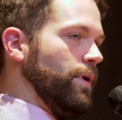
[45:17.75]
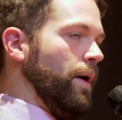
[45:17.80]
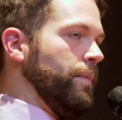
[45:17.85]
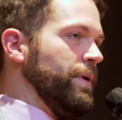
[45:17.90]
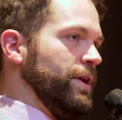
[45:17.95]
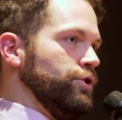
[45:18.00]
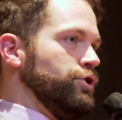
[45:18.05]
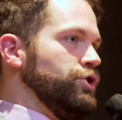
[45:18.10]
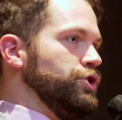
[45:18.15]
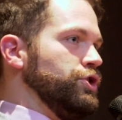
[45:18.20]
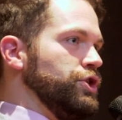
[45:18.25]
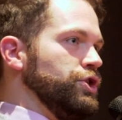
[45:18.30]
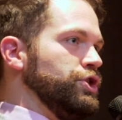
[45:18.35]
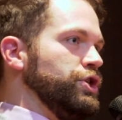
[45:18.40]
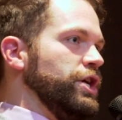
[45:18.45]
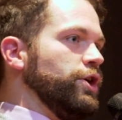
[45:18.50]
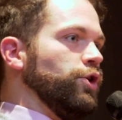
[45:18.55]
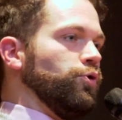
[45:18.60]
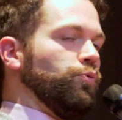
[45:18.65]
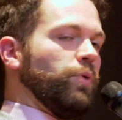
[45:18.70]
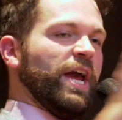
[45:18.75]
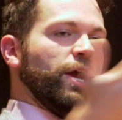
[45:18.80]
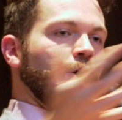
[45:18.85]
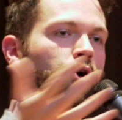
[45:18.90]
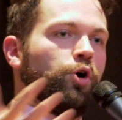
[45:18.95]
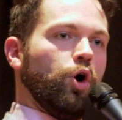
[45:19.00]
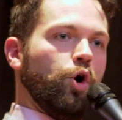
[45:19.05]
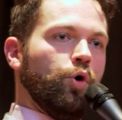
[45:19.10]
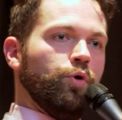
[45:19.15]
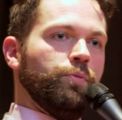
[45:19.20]
I mean, sh she could write
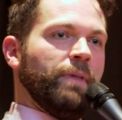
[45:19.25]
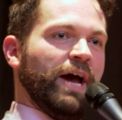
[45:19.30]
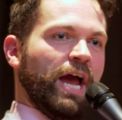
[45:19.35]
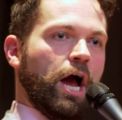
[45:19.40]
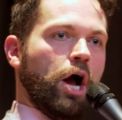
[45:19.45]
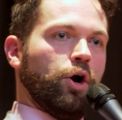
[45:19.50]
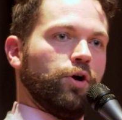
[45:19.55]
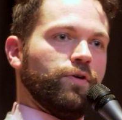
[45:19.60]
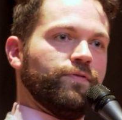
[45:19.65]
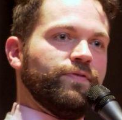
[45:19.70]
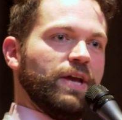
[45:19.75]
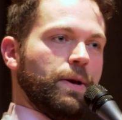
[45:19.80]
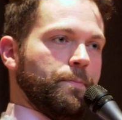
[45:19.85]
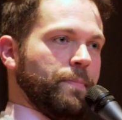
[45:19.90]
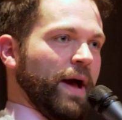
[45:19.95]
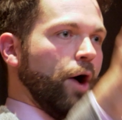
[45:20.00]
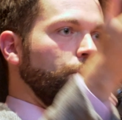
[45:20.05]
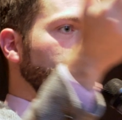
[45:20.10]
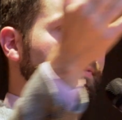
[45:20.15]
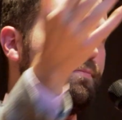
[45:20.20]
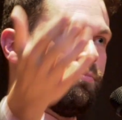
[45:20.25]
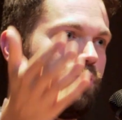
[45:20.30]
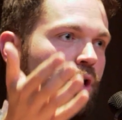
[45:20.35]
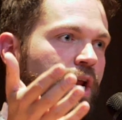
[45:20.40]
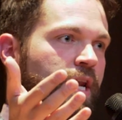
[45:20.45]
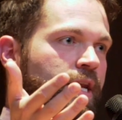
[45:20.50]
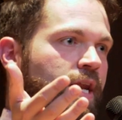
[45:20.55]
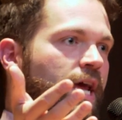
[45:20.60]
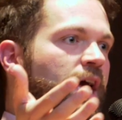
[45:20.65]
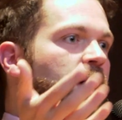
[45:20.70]
her own biography about
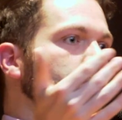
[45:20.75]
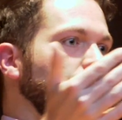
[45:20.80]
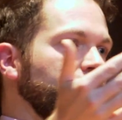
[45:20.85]
Britten,